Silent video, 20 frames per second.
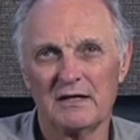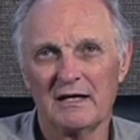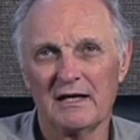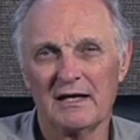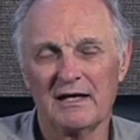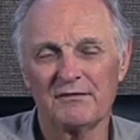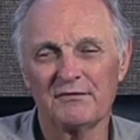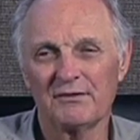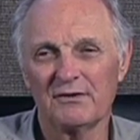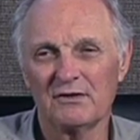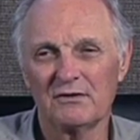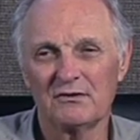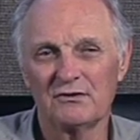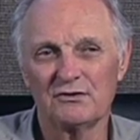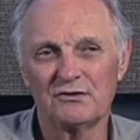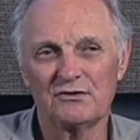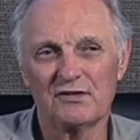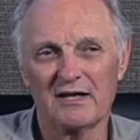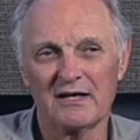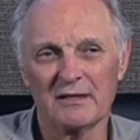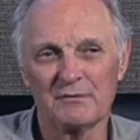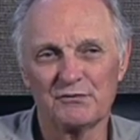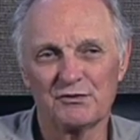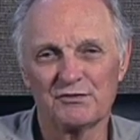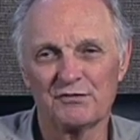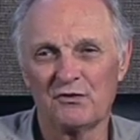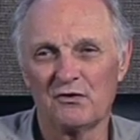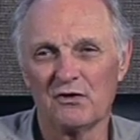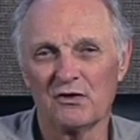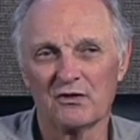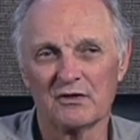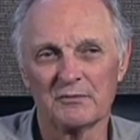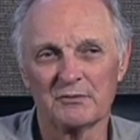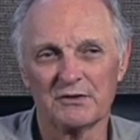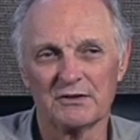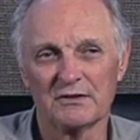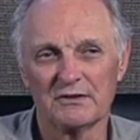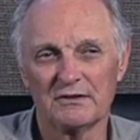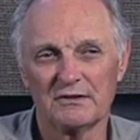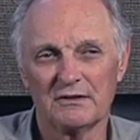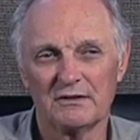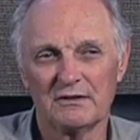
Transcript: having good times fall on me.